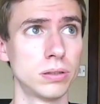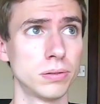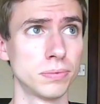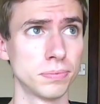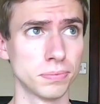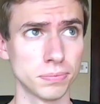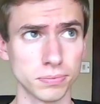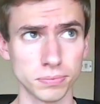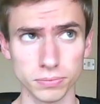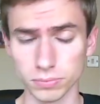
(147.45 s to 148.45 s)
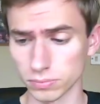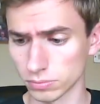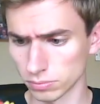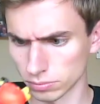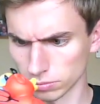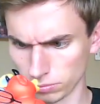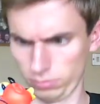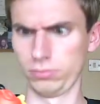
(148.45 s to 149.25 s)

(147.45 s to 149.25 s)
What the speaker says: No one is speaking in this clip.